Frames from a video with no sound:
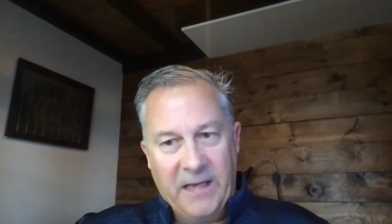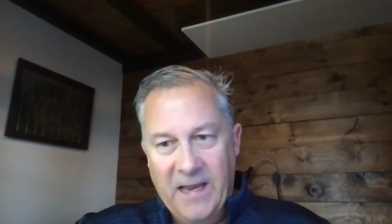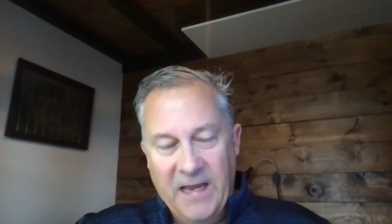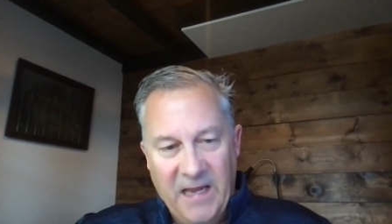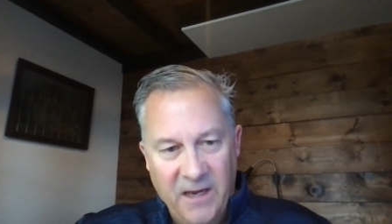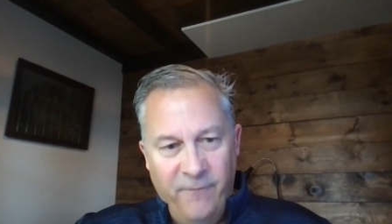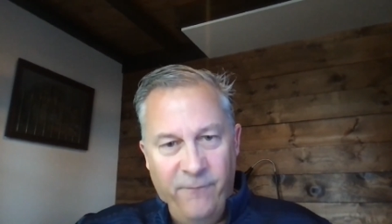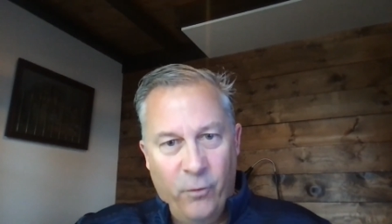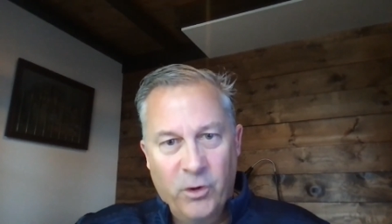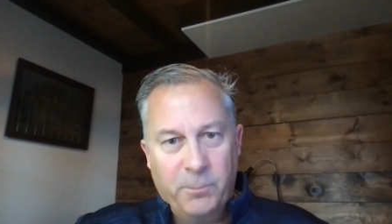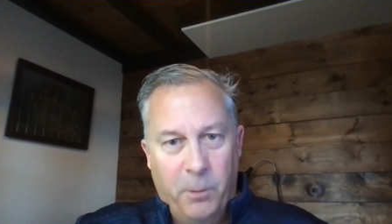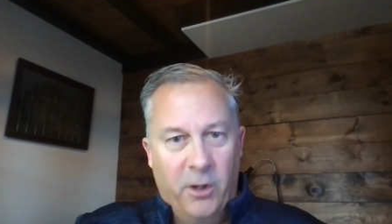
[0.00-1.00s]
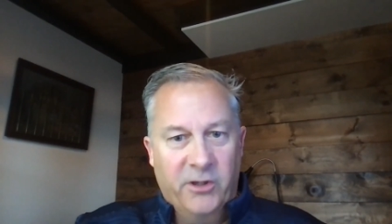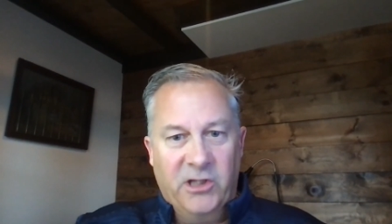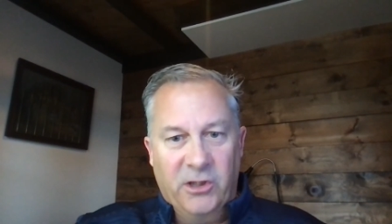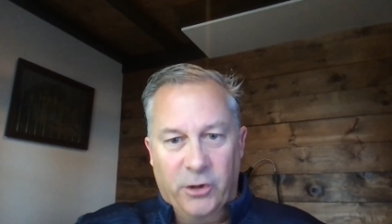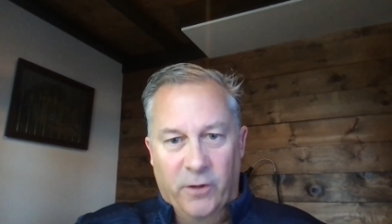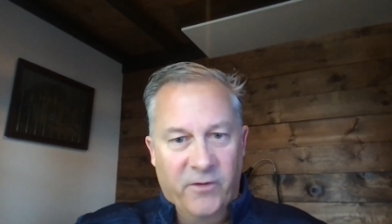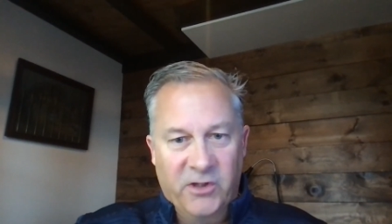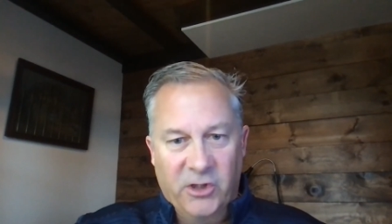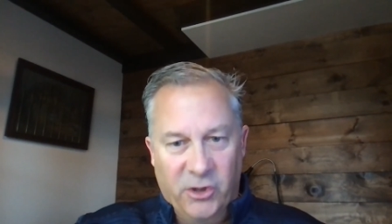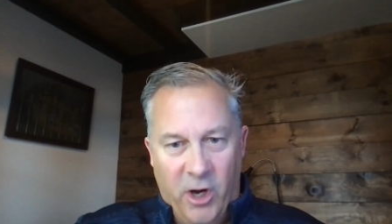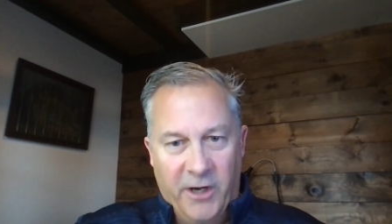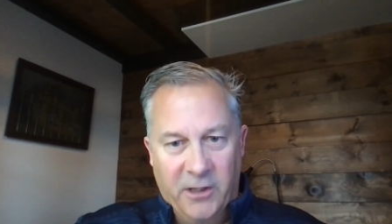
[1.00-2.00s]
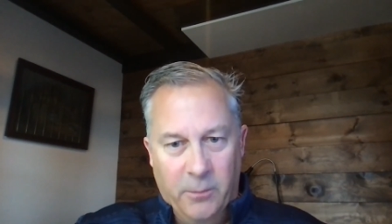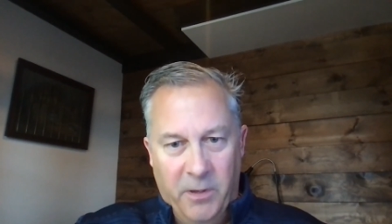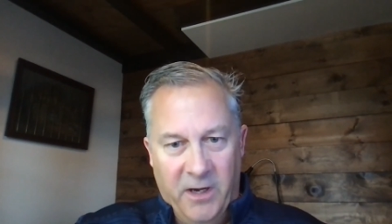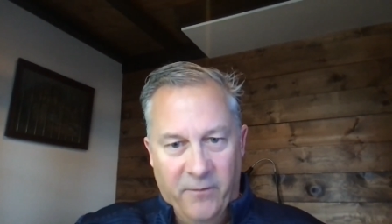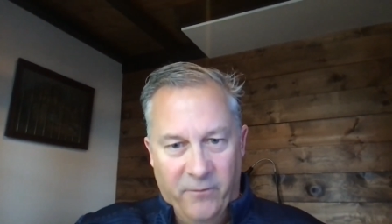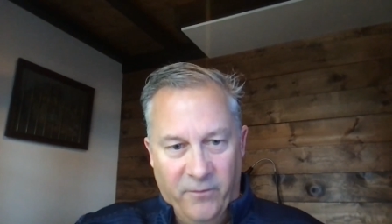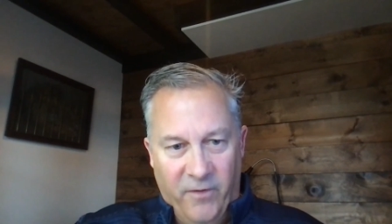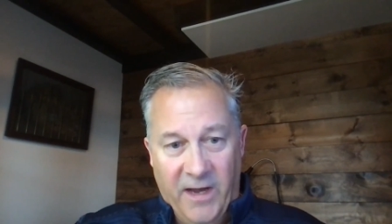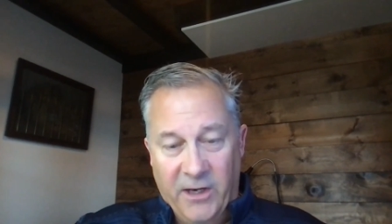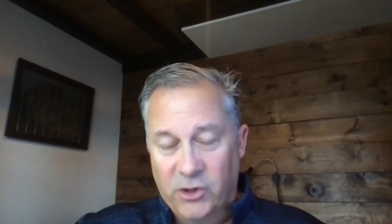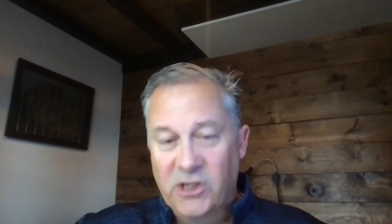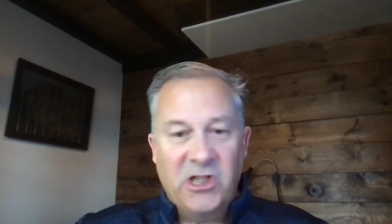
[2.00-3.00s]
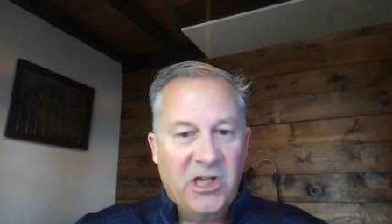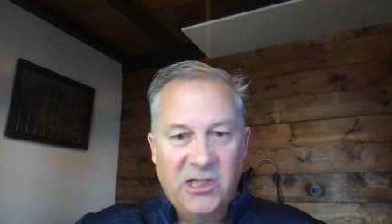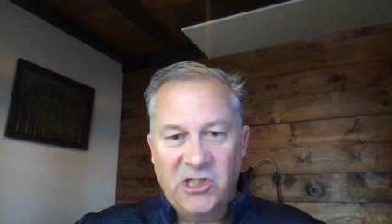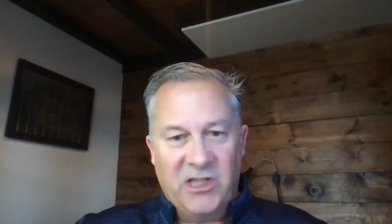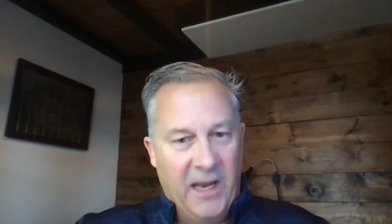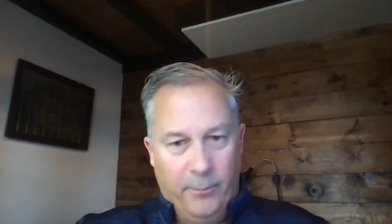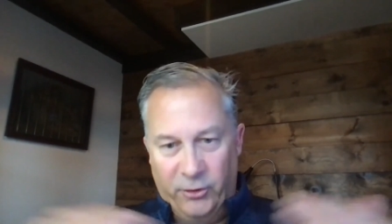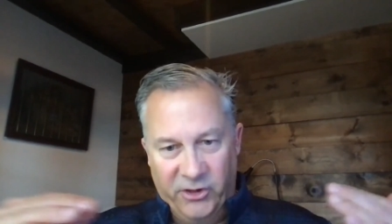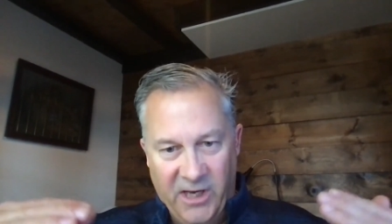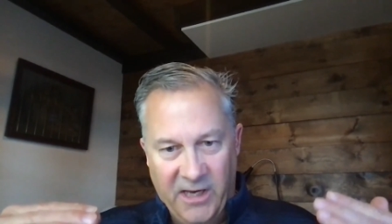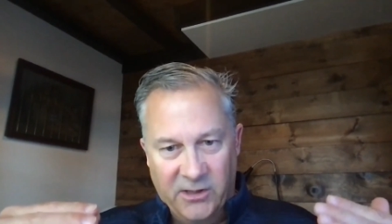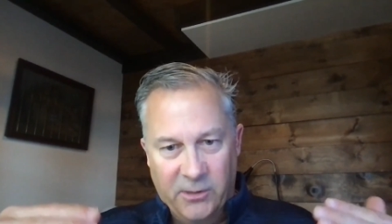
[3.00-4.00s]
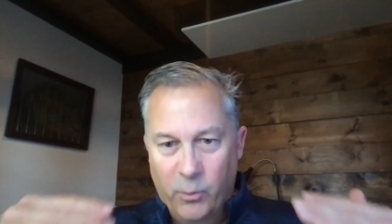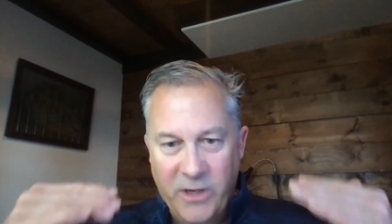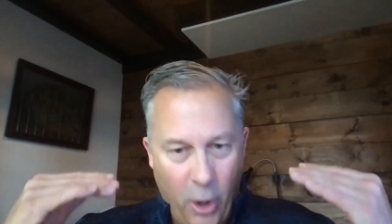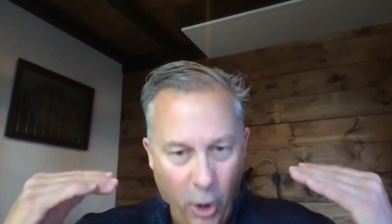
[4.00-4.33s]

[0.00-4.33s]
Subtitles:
Like enforced policy service is not a competitive advantage. It's table stakes.